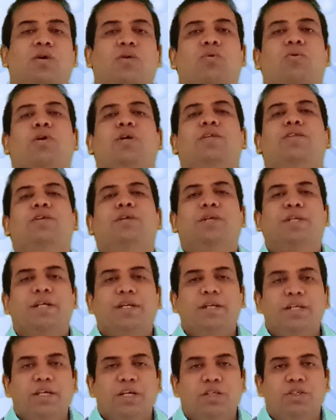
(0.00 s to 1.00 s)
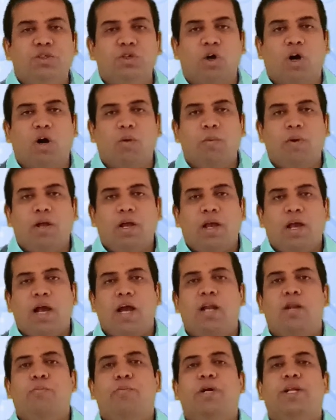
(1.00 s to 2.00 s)
so it is a tedious job,
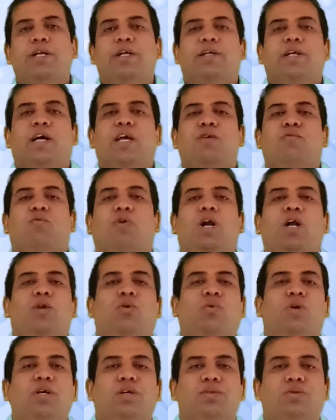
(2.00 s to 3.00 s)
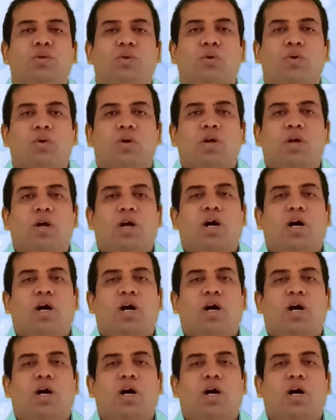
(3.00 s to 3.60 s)
and many times while doing so,